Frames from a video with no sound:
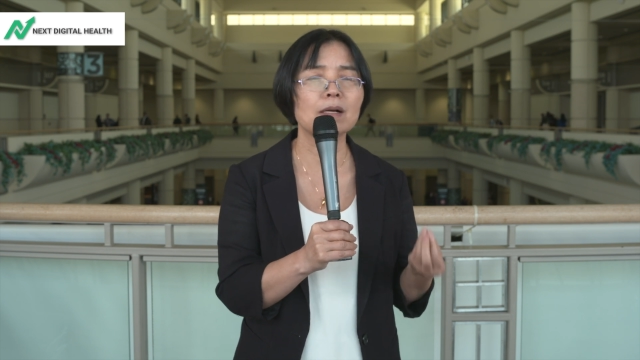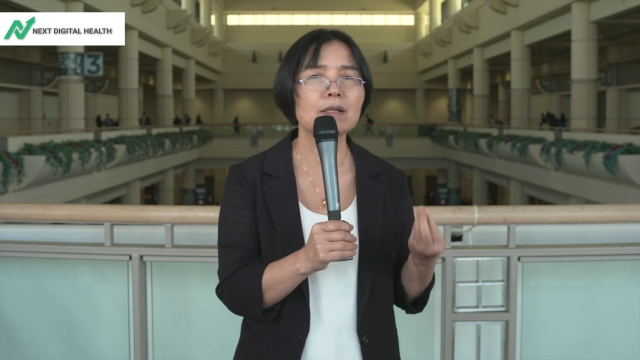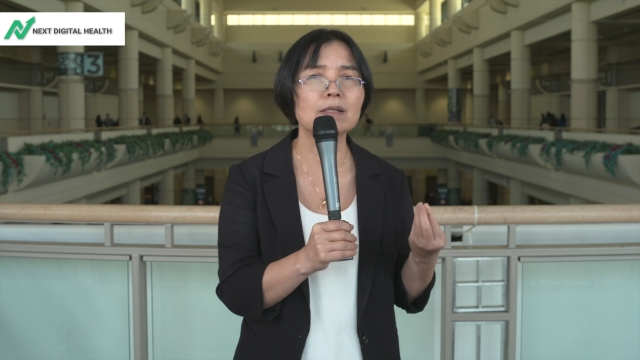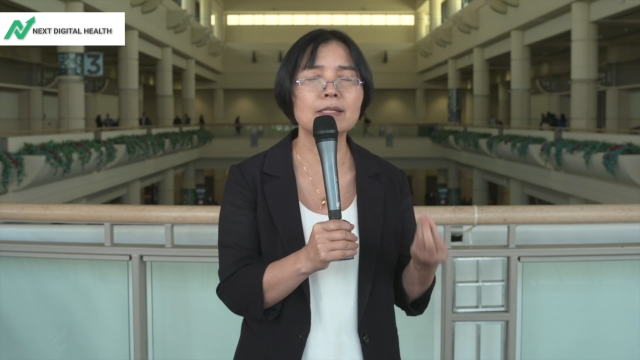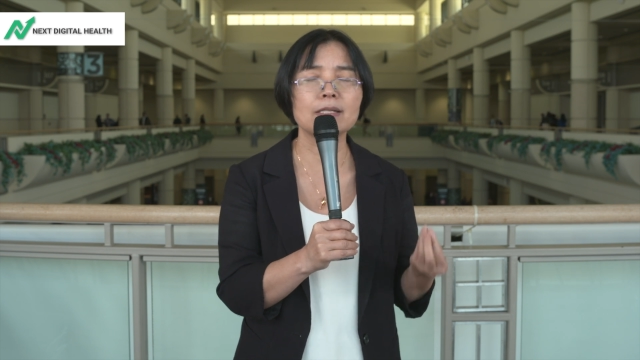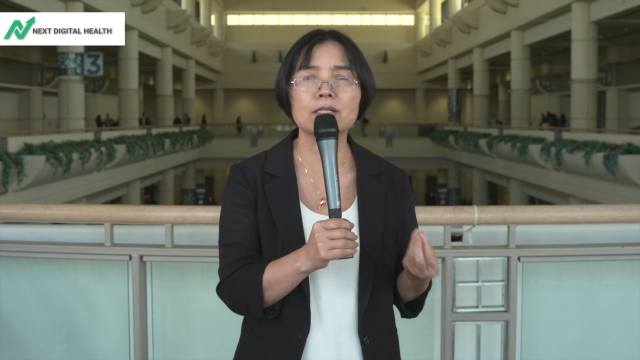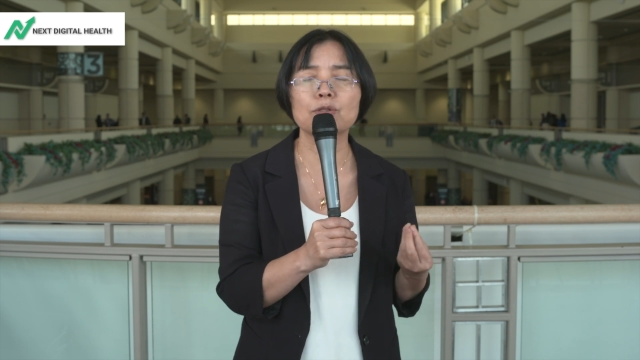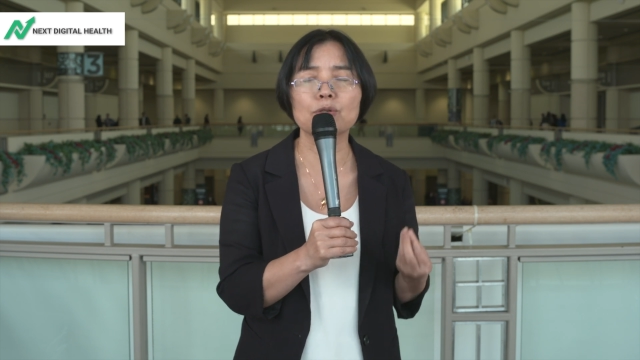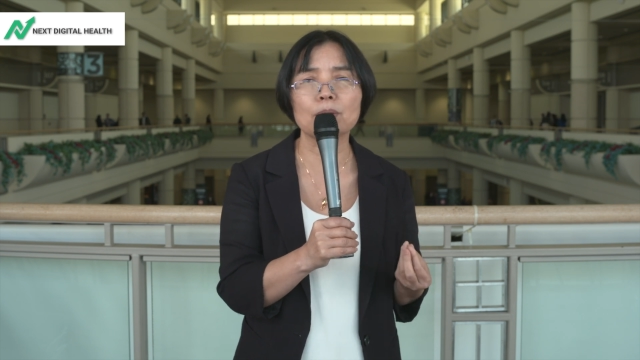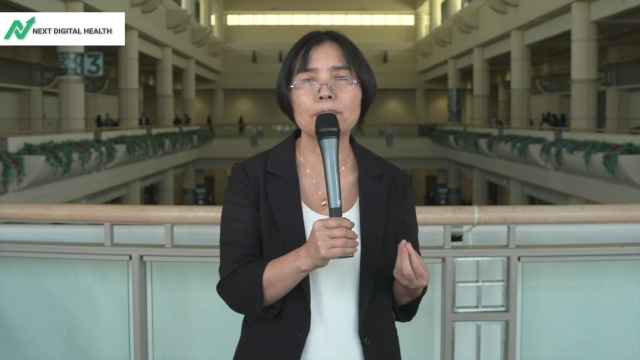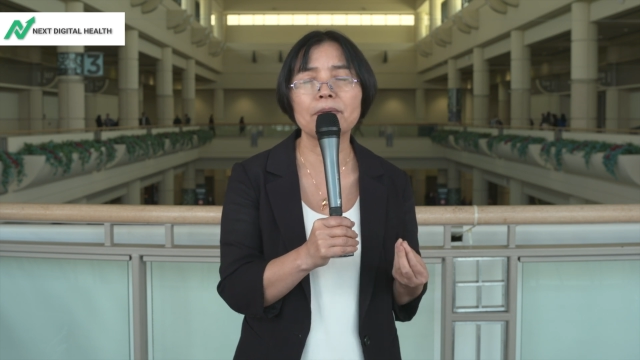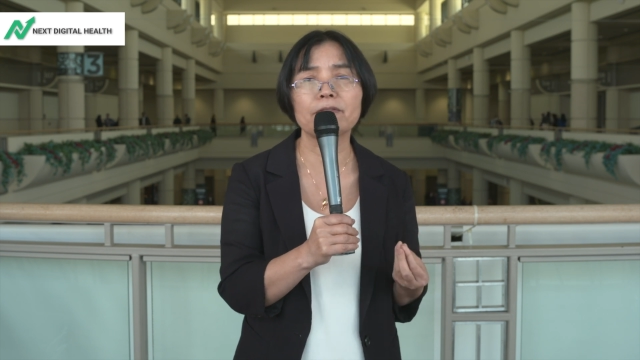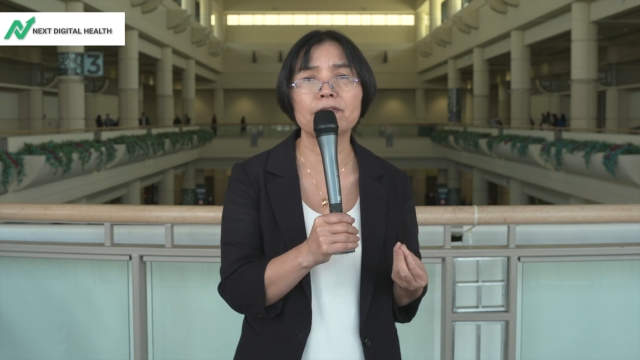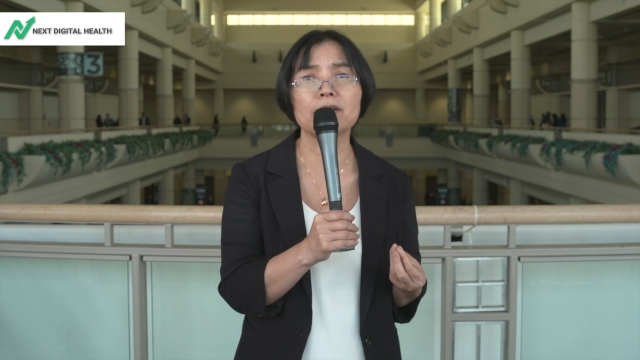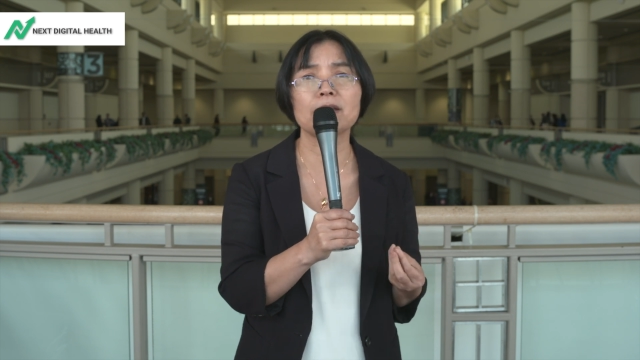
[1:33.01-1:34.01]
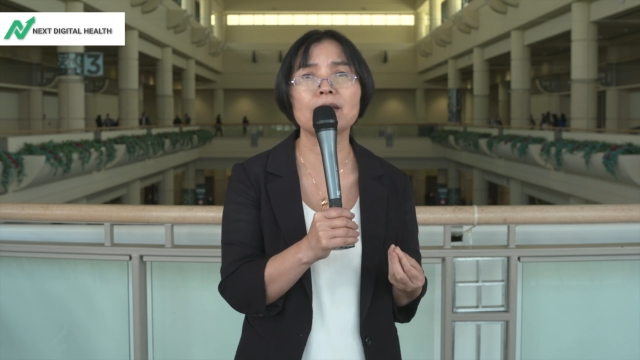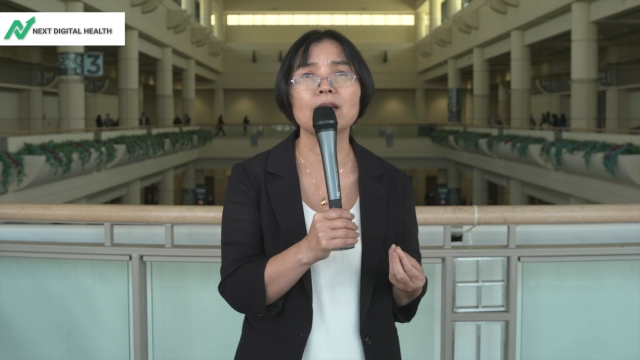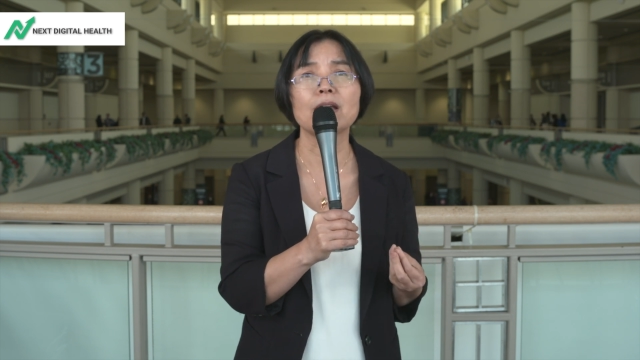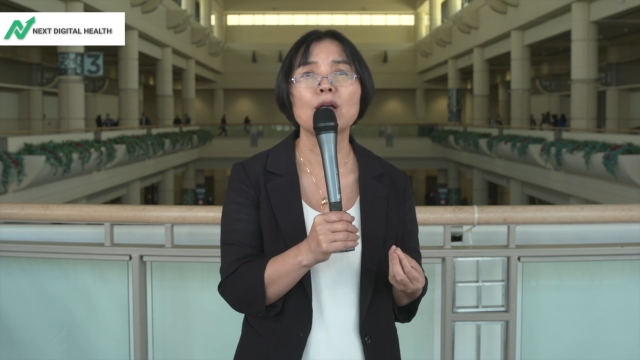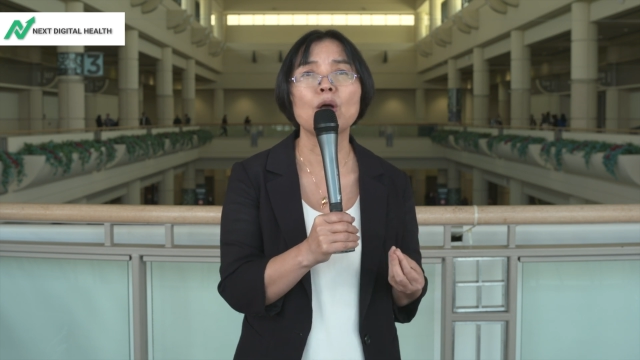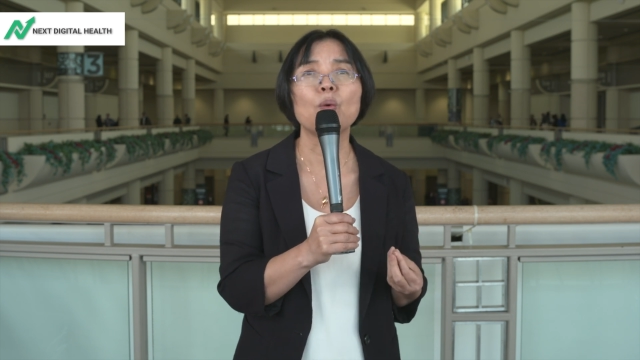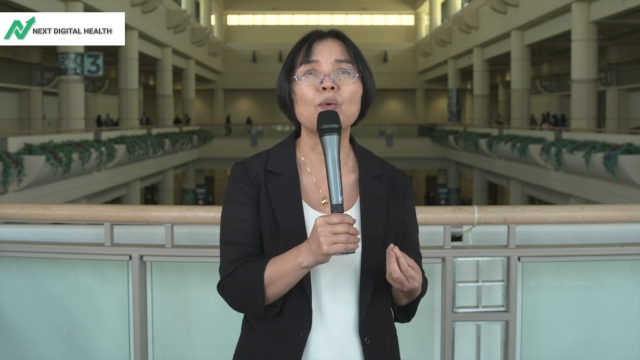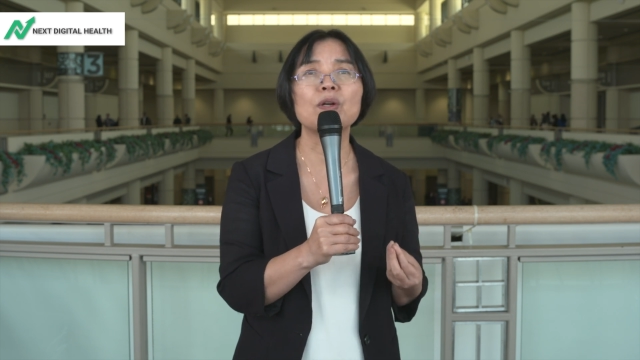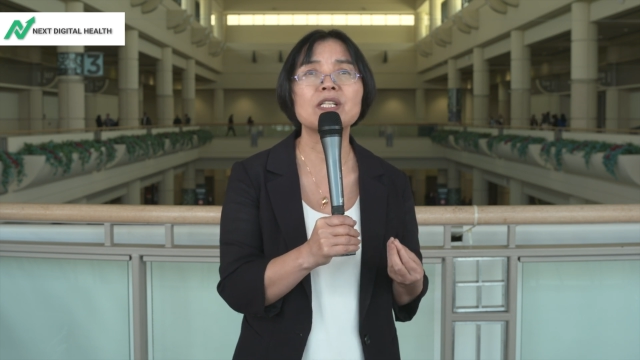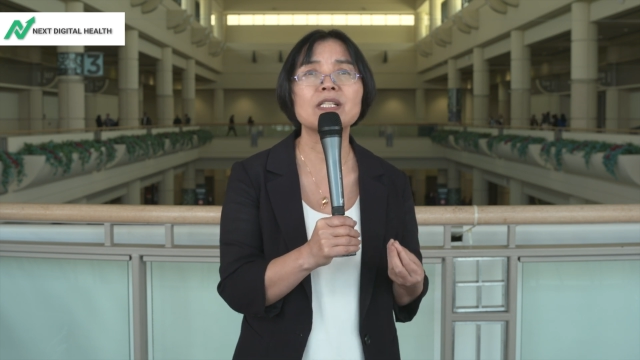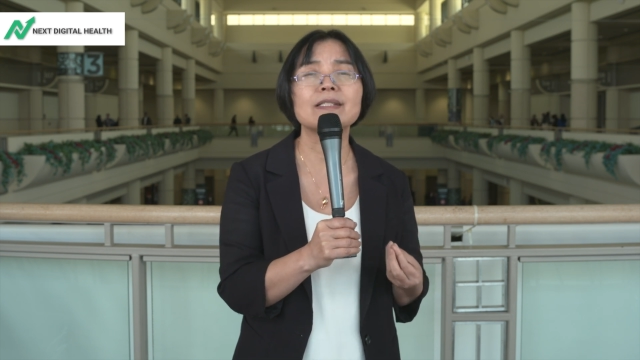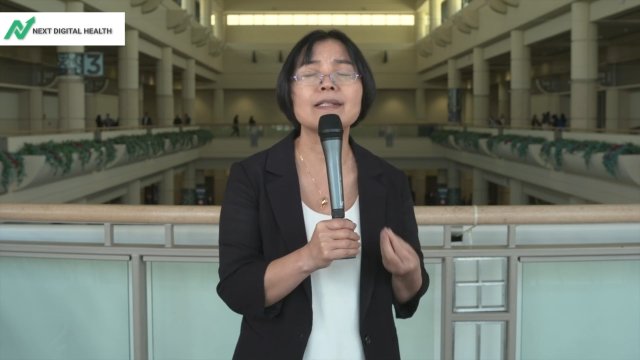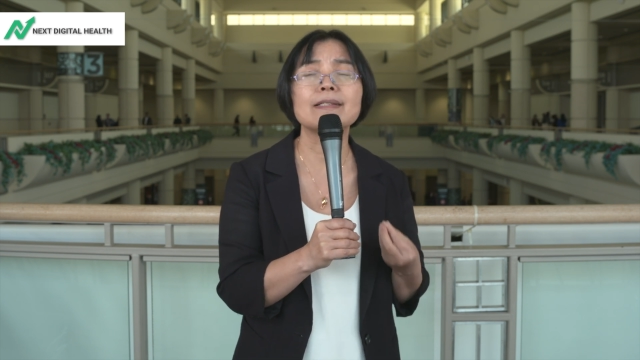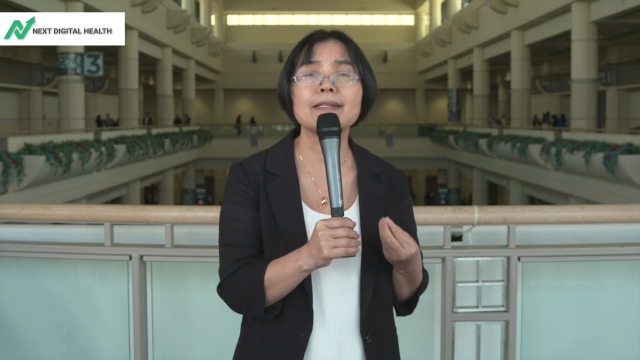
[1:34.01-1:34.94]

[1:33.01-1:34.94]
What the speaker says: dystrophy, which is a